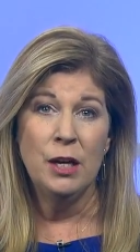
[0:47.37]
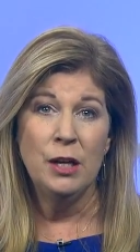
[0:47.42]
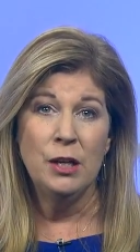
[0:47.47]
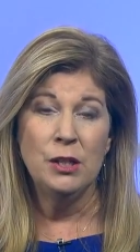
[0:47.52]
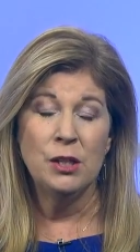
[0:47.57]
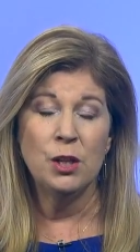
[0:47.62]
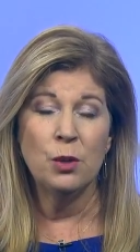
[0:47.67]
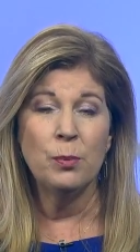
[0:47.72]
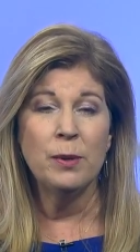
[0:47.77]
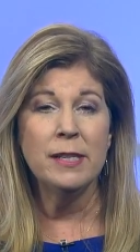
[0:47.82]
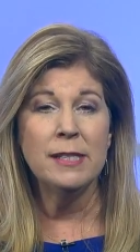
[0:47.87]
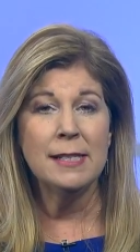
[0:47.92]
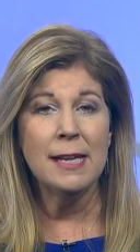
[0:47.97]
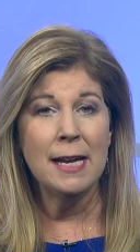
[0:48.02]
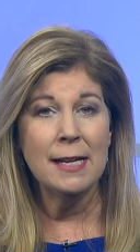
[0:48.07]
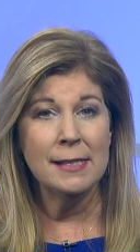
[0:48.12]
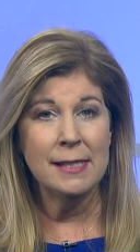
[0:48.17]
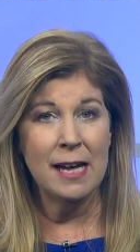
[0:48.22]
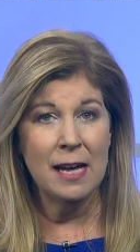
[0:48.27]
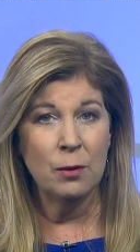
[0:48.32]
So we
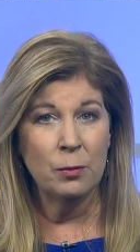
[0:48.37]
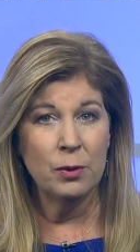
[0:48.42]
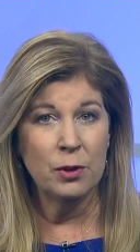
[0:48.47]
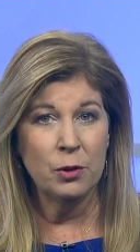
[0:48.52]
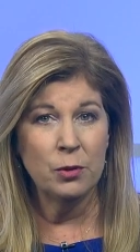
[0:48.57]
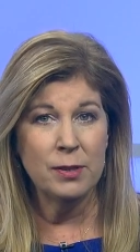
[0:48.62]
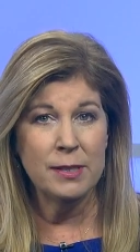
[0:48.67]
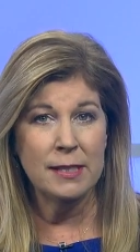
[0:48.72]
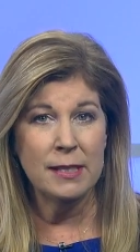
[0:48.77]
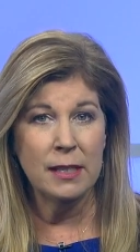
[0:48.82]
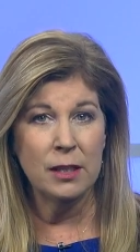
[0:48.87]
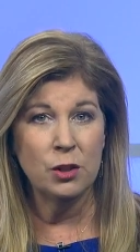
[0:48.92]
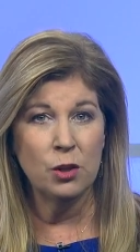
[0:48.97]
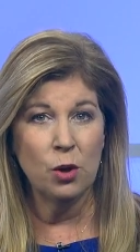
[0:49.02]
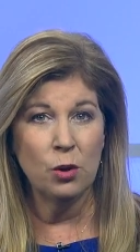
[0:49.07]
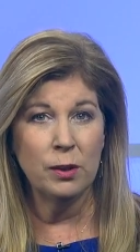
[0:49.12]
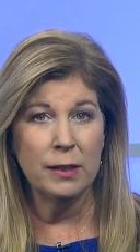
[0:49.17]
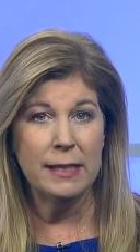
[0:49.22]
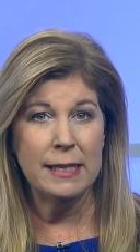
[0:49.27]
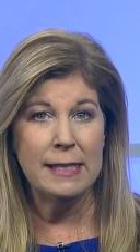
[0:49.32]
sat down with Chris
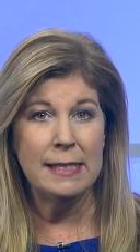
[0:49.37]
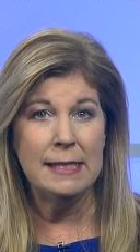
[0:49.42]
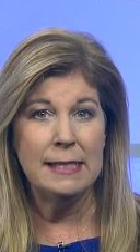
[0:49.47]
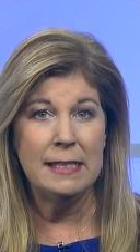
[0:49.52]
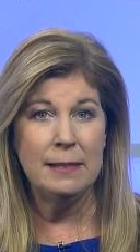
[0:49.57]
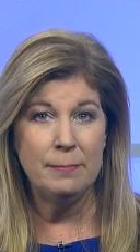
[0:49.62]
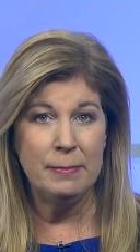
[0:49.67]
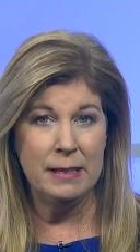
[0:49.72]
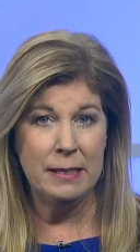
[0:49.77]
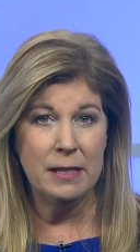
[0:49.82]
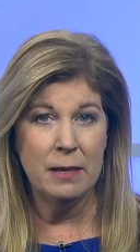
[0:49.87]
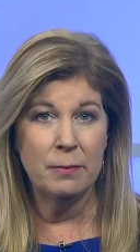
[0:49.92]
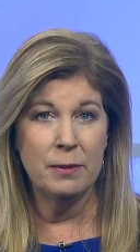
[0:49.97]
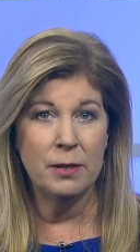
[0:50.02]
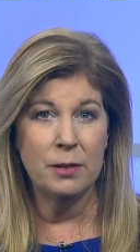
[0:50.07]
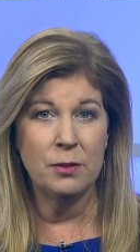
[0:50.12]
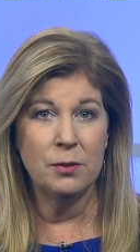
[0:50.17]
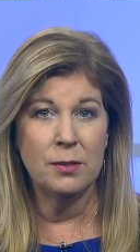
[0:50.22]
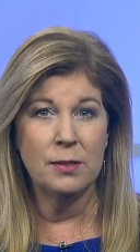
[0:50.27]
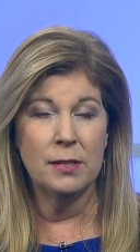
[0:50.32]
Cignoli. He's
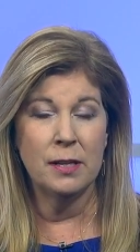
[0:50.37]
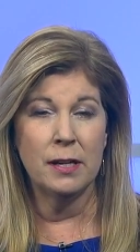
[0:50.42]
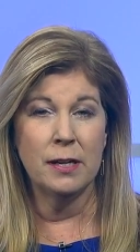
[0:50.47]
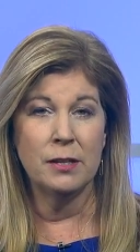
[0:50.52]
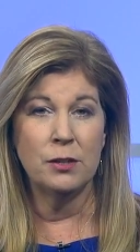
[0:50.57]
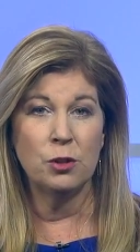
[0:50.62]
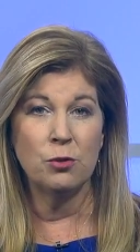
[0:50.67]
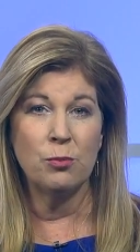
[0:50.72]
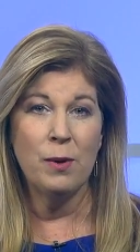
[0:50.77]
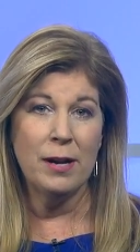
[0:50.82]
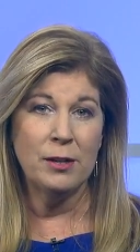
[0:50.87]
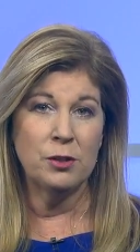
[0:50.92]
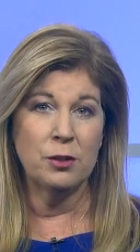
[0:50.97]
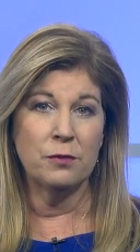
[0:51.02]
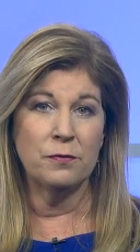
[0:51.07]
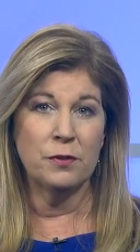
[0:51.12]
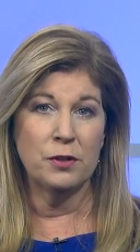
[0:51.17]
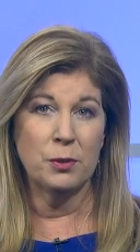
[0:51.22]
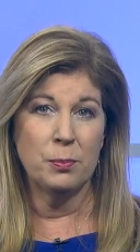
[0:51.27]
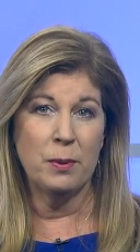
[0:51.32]
DPW's uh,
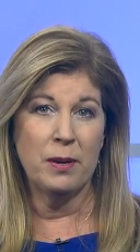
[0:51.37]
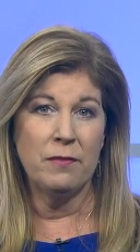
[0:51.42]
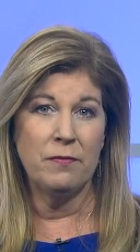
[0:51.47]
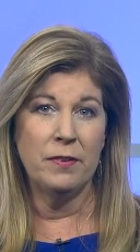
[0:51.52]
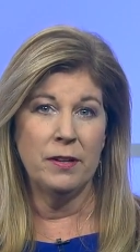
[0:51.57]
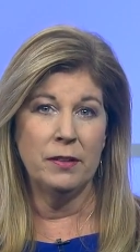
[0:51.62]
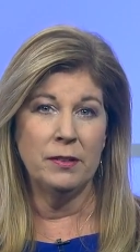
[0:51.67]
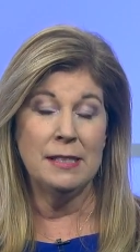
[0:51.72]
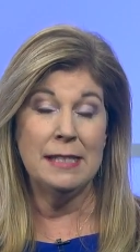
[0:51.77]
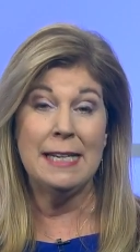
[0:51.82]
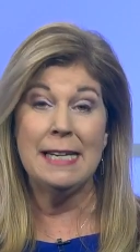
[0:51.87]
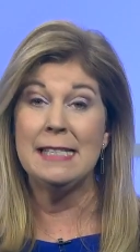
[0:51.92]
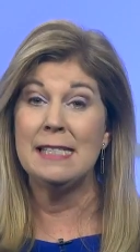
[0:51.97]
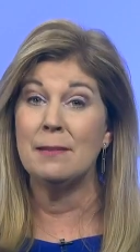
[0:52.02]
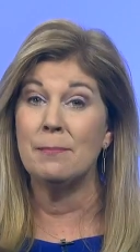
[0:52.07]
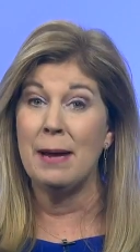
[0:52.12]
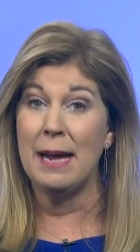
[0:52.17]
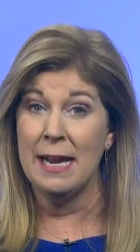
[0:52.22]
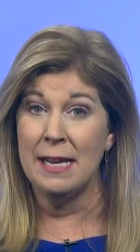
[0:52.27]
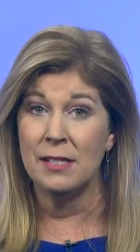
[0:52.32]
director for Springfield to get
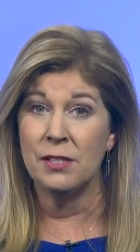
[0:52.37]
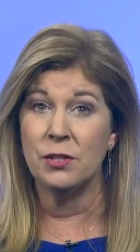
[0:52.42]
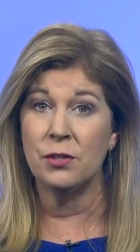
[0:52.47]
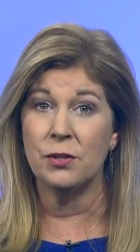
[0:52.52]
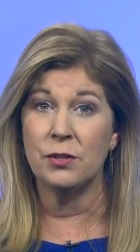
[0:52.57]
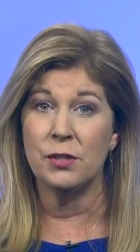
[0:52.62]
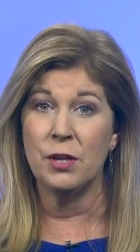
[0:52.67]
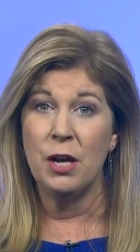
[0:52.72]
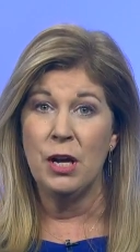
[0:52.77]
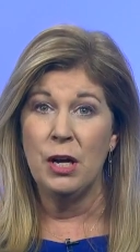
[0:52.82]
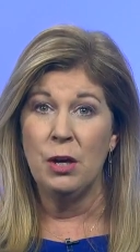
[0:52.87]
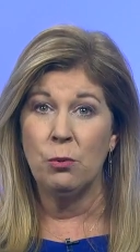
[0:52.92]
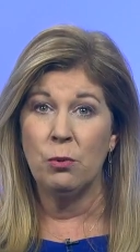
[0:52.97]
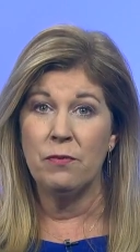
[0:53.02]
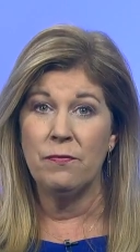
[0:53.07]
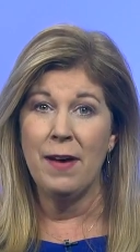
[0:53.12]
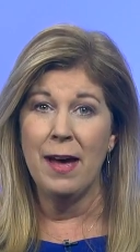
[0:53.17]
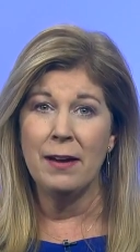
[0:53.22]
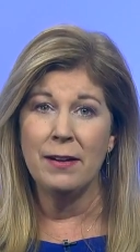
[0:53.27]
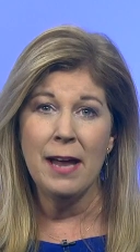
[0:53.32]
some answers. We
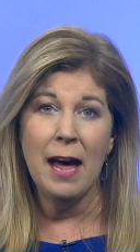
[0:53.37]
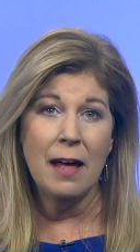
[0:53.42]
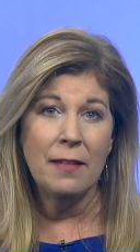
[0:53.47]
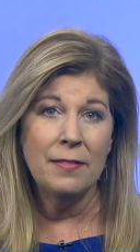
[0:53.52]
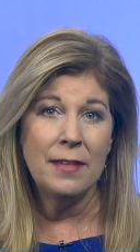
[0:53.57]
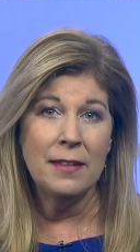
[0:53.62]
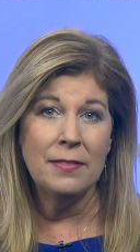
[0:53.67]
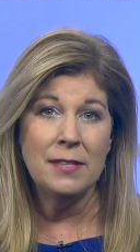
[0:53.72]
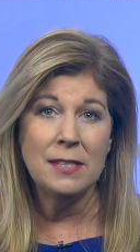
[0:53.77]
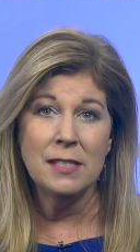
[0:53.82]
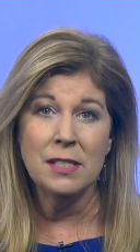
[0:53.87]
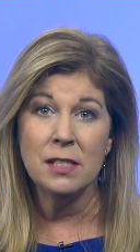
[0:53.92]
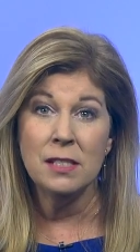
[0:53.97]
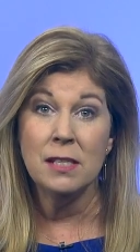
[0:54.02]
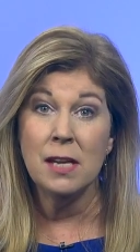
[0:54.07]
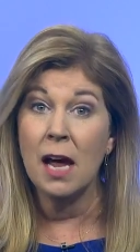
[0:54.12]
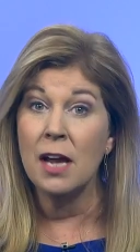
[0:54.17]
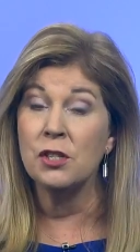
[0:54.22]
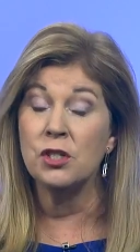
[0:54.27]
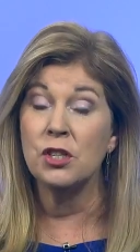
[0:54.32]
found out that this is
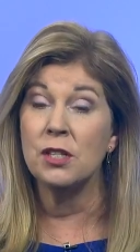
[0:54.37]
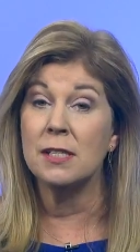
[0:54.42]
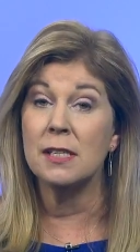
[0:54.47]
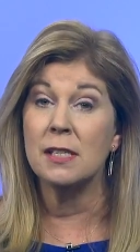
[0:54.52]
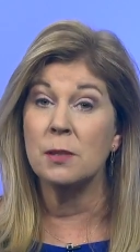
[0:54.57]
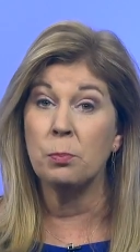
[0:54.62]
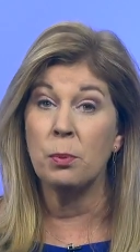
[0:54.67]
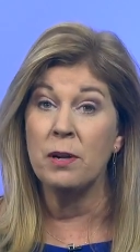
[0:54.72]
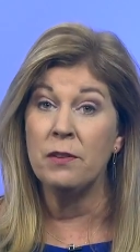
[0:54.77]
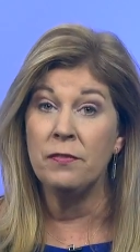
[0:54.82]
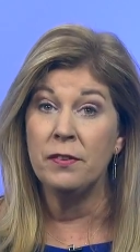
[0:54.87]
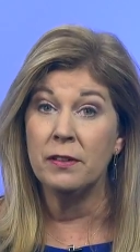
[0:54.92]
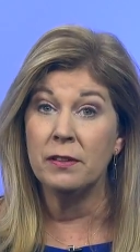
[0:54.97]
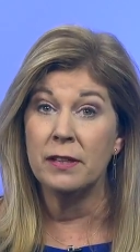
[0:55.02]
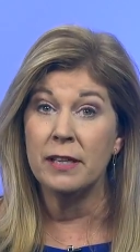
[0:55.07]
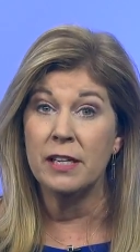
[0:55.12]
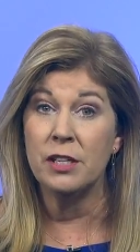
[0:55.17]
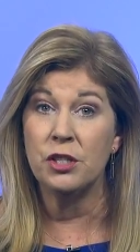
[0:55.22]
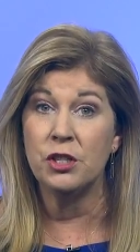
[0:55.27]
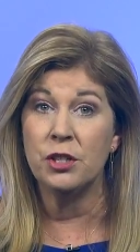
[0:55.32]
not just a
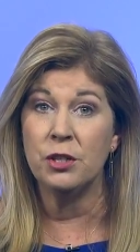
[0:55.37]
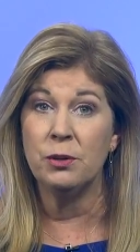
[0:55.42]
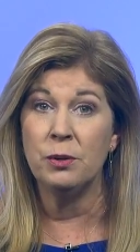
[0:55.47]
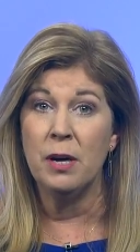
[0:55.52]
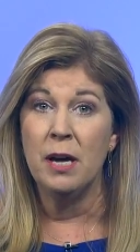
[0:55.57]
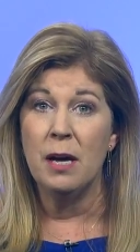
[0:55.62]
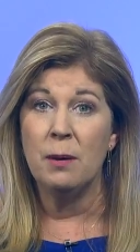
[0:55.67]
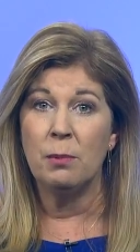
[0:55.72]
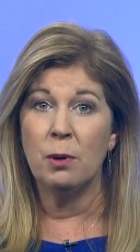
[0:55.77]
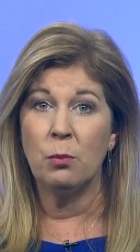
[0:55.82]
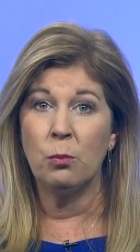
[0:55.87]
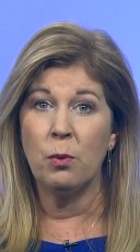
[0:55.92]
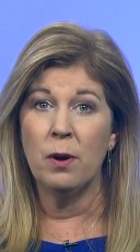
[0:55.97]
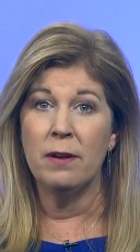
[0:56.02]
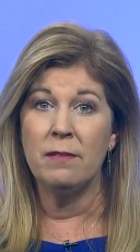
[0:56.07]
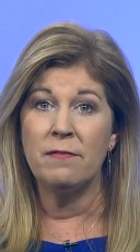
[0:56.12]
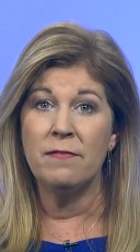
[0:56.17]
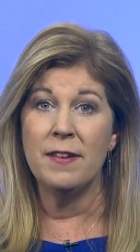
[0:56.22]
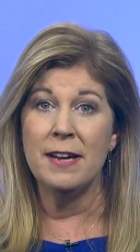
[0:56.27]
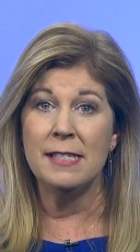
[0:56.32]
Springfield issue, but
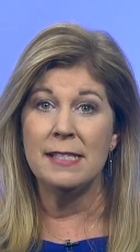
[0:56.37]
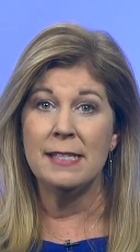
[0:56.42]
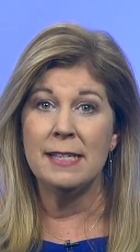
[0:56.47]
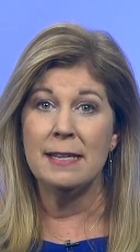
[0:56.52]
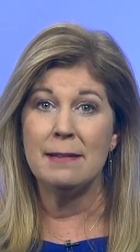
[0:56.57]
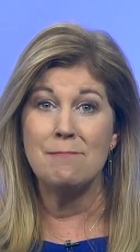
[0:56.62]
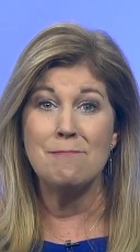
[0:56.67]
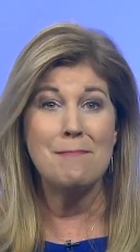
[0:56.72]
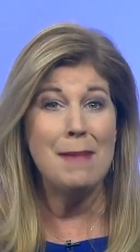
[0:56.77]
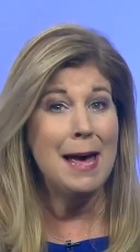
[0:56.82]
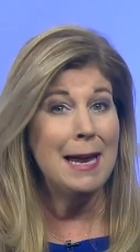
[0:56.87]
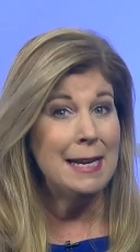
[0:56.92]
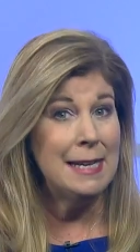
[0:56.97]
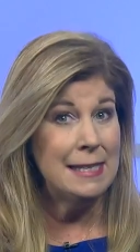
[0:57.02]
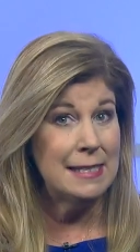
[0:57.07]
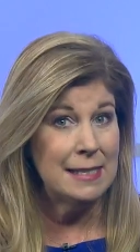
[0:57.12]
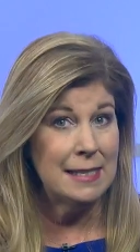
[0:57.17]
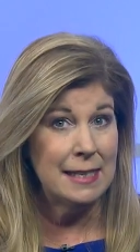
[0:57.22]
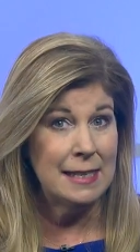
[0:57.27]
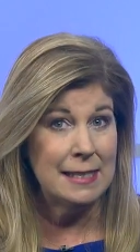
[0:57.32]
one one facing
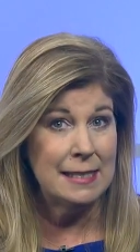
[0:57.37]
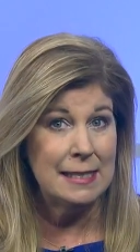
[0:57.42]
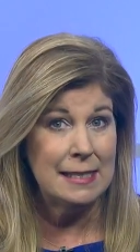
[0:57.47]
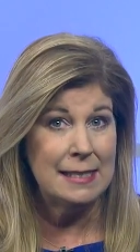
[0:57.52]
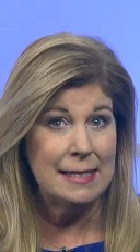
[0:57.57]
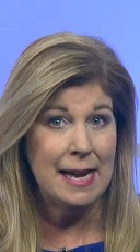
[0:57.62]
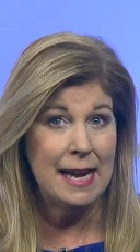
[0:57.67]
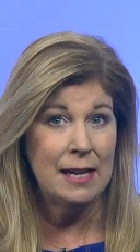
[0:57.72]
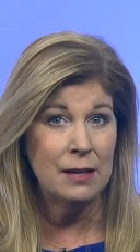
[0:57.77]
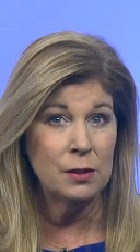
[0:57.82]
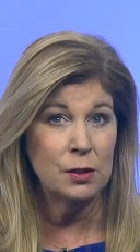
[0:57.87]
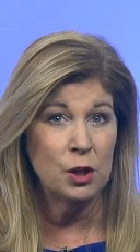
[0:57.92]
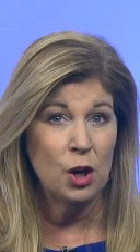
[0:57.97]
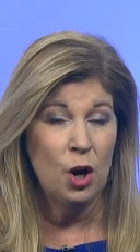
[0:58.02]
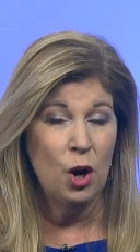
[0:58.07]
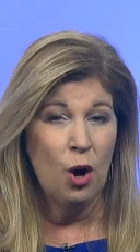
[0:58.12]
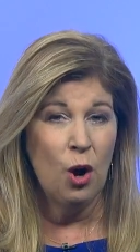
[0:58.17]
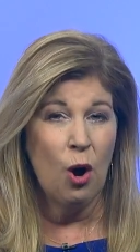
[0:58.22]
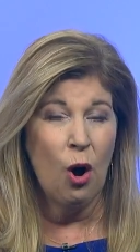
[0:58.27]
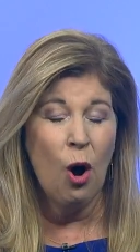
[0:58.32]
many cities and towns
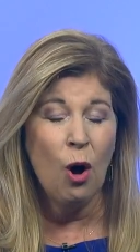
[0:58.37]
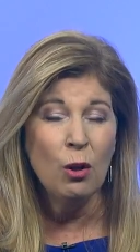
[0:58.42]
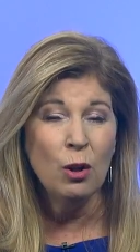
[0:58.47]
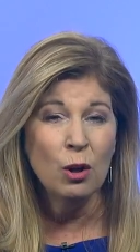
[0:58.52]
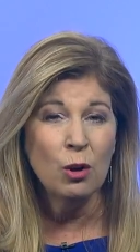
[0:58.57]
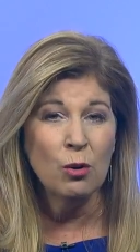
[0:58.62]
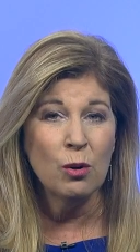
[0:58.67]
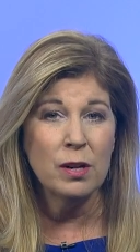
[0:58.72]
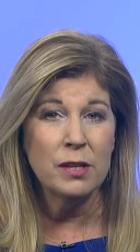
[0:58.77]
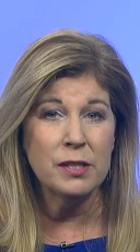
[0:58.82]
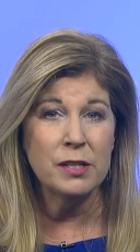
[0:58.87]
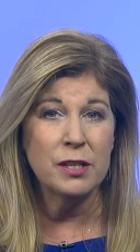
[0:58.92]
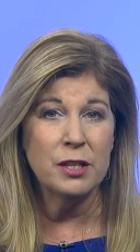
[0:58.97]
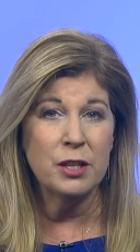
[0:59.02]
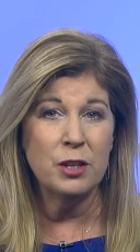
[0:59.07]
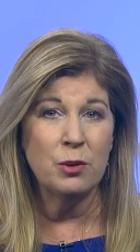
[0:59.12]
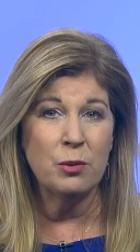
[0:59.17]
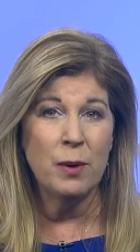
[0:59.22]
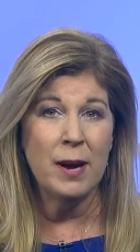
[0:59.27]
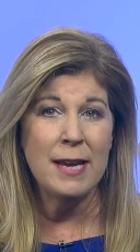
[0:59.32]
all across the
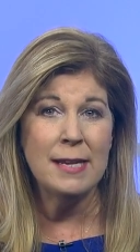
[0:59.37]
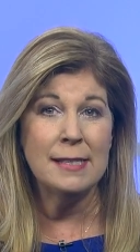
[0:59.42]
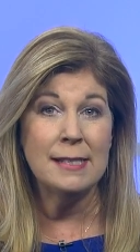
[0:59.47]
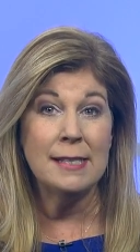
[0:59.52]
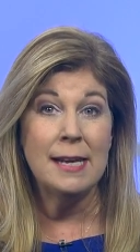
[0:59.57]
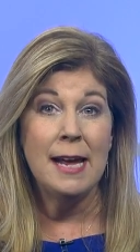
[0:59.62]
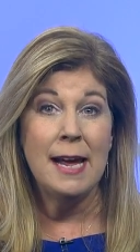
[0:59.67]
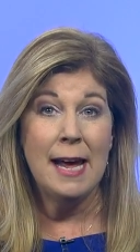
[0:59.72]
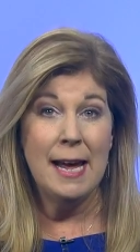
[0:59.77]
U.S.